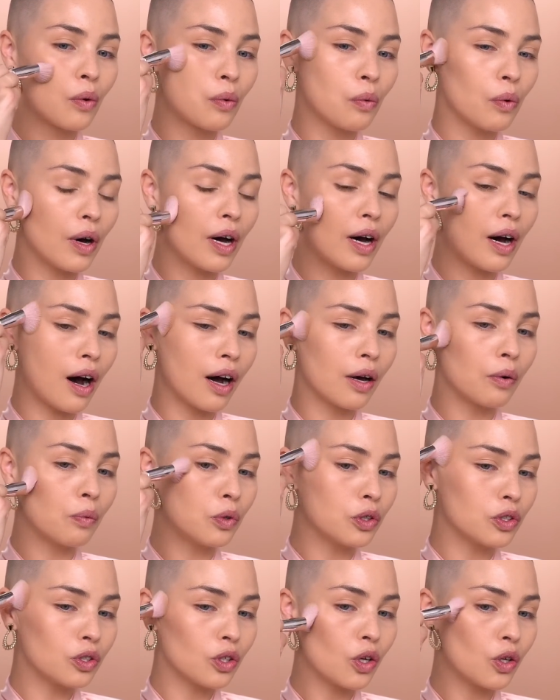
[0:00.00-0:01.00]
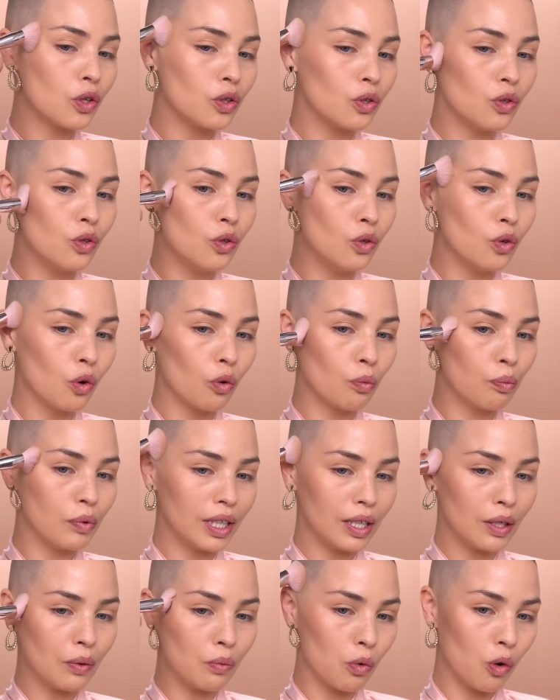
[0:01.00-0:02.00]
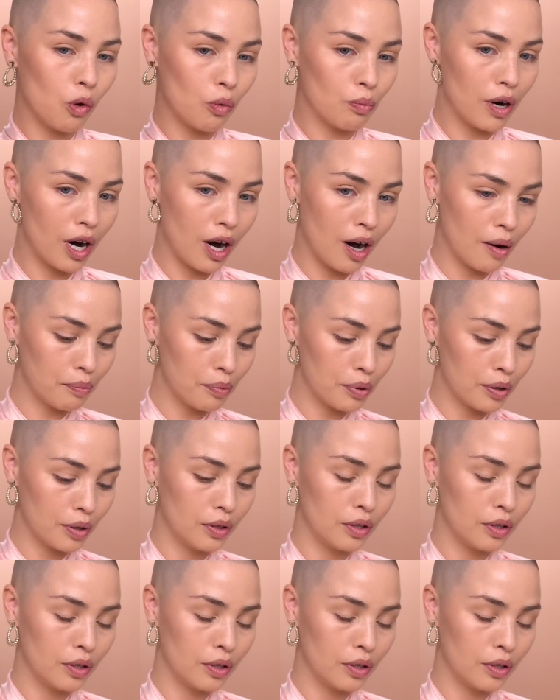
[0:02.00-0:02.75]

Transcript: where I would normally warm up.